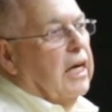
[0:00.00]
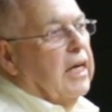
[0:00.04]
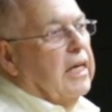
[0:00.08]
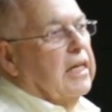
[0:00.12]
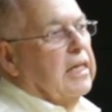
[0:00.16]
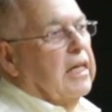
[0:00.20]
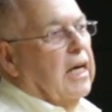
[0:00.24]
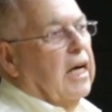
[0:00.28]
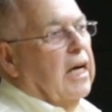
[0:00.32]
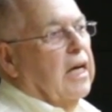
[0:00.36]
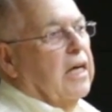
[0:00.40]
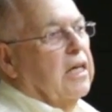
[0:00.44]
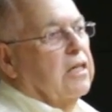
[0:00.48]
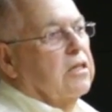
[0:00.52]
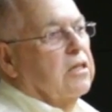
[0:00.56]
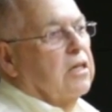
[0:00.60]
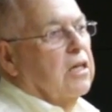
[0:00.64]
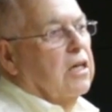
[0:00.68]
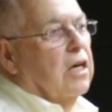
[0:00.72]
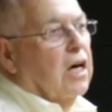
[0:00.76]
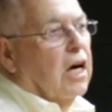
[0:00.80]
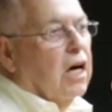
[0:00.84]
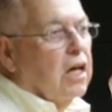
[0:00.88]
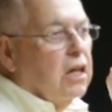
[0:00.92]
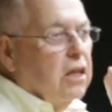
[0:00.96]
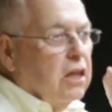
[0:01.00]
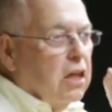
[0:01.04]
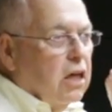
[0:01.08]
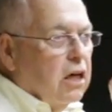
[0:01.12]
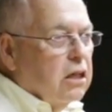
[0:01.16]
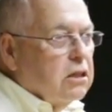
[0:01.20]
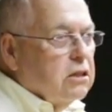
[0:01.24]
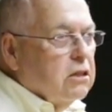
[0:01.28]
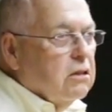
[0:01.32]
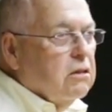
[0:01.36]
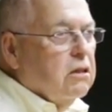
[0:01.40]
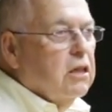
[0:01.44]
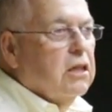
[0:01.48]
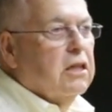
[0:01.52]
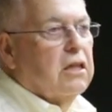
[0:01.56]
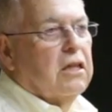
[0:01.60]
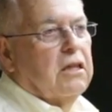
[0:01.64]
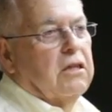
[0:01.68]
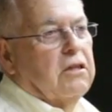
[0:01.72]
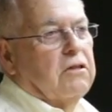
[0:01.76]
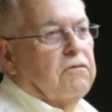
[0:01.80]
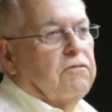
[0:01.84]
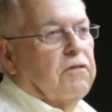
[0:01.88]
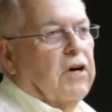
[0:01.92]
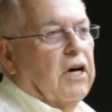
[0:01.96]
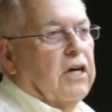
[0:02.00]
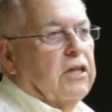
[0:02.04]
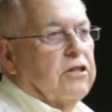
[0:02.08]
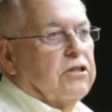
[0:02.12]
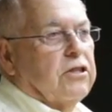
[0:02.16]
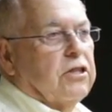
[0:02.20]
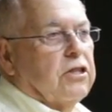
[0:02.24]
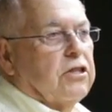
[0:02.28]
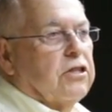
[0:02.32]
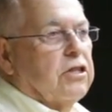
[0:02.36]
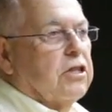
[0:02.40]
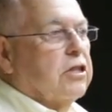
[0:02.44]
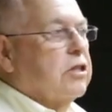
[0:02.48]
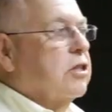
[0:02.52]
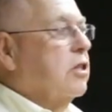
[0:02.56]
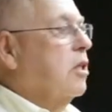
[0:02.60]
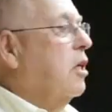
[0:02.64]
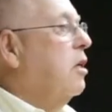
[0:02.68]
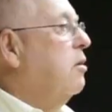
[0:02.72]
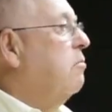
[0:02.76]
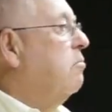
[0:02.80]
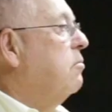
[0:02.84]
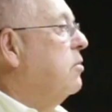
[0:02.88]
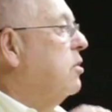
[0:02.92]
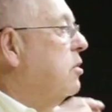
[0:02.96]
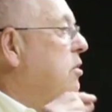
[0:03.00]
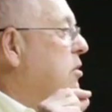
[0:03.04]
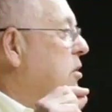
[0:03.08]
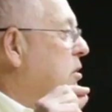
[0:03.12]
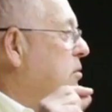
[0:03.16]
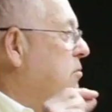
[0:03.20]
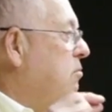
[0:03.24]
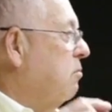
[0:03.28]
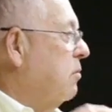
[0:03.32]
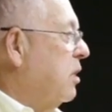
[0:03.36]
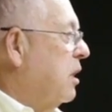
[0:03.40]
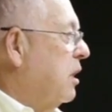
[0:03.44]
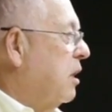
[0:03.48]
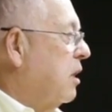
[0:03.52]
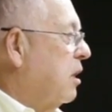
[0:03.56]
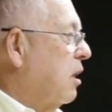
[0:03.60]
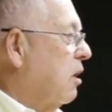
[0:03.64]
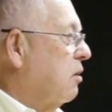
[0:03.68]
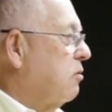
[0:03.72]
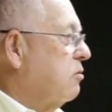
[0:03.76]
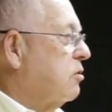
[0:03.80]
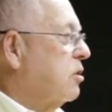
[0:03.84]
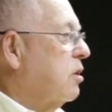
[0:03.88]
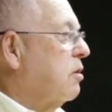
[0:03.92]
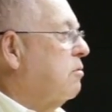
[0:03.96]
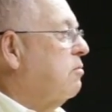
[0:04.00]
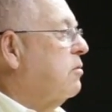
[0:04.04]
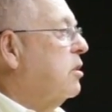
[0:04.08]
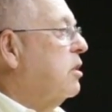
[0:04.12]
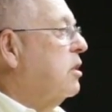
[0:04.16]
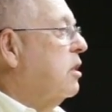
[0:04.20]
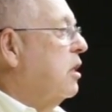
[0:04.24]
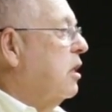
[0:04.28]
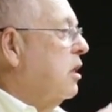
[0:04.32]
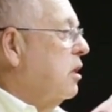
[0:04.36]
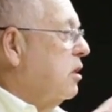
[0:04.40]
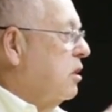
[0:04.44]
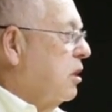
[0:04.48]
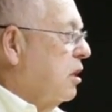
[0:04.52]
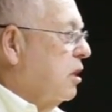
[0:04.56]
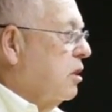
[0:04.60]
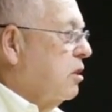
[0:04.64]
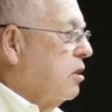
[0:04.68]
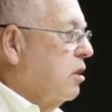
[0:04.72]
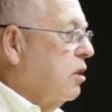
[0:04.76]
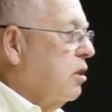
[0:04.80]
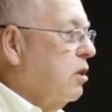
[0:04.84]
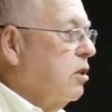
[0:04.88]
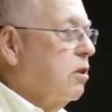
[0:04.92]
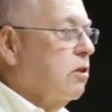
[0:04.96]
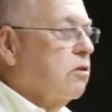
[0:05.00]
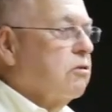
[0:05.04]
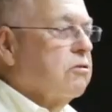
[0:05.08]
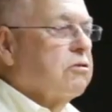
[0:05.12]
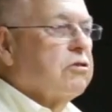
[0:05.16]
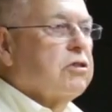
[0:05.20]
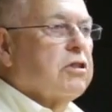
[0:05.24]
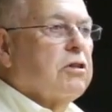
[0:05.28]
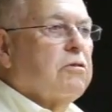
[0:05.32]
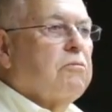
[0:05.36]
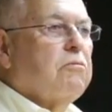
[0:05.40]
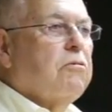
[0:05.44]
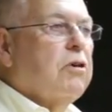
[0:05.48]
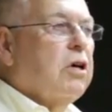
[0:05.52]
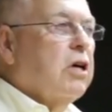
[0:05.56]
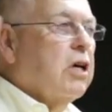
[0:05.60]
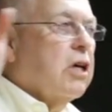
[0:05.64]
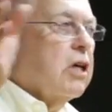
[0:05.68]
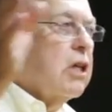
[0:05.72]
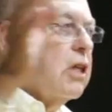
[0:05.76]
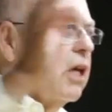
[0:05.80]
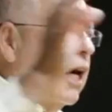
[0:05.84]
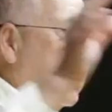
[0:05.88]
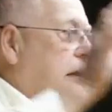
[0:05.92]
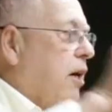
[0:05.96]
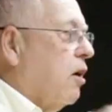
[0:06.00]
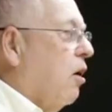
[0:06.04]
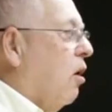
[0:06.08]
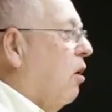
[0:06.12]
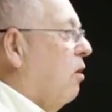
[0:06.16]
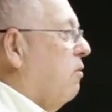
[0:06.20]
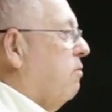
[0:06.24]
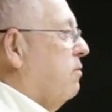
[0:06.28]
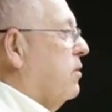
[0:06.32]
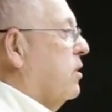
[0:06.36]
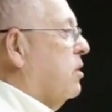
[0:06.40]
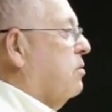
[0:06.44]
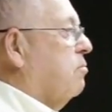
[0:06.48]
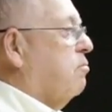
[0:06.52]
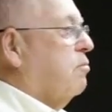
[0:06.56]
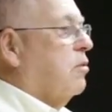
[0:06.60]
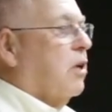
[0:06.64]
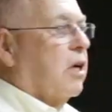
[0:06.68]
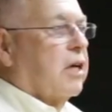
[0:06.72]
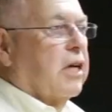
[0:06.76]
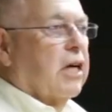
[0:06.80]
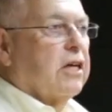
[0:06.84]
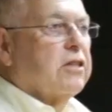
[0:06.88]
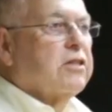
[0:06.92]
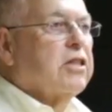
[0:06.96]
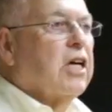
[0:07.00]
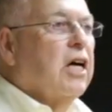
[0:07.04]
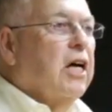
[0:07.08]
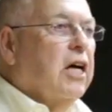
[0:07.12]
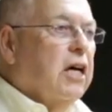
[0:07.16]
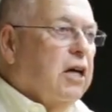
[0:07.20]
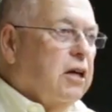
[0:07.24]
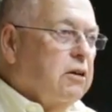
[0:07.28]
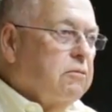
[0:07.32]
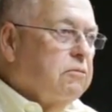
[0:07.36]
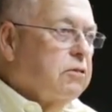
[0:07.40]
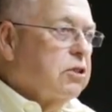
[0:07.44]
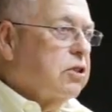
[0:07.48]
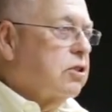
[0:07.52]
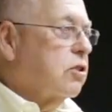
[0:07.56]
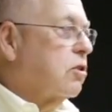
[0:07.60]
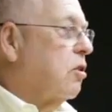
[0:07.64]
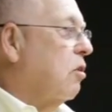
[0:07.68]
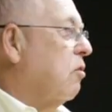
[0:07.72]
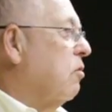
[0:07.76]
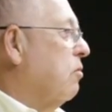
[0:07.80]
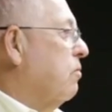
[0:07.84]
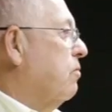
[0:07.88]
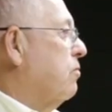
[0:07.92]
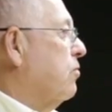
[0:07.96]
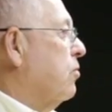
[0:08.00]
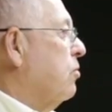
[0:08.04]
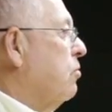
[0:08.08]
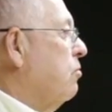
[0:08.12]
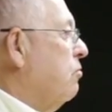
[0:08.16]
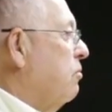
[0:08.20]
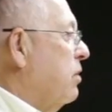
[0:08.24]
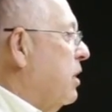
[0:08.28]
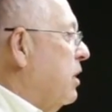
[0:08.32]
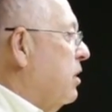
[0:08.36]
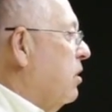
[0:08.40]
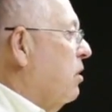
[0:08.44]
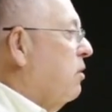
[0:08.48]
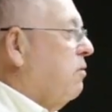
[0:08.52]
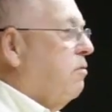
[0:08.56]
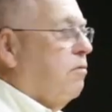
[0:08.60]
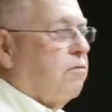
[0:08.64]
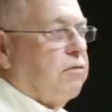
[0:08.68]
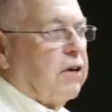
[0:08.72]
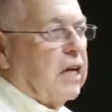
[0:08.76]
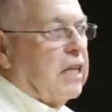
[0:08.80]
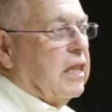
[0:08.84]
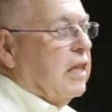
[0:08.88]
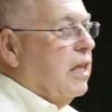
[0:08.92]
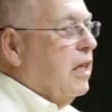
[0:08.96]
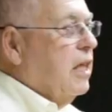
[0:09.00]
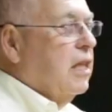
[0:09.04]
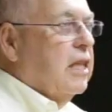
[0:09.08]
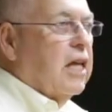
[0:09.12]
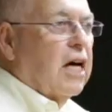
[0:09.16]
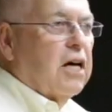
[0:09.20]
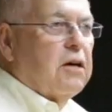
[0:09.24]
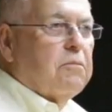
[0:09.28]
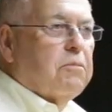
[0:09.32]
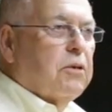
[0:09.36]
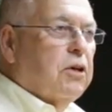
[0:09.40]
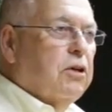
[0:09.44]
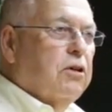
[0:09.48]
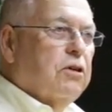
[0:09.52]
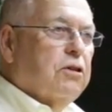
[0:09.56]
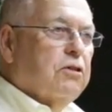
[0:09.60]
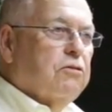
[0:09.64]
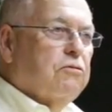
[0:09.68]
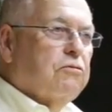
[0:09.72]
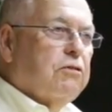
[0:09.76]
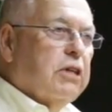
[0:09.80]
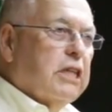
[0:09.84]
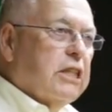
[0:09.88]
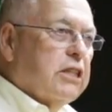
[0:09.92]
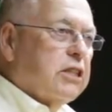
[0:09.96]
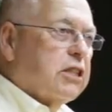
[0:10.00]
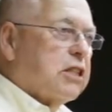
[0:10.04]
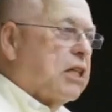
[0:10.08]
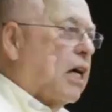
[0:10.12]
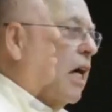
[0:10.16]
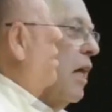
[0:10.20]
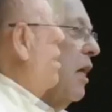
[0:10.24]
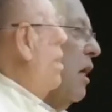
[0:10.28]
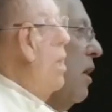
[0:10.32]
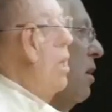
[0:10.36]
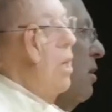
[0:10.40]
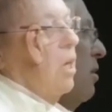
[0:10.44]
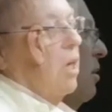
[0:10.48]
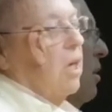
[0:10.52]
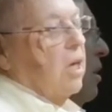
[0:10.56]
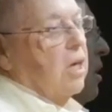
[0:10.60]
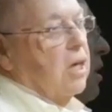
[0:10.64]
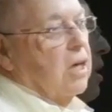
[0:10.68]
It had a lot of little advantages. It was on Windows. It was easier to use. It worked like Office products. It was sold through your friendly neighborhood reseller,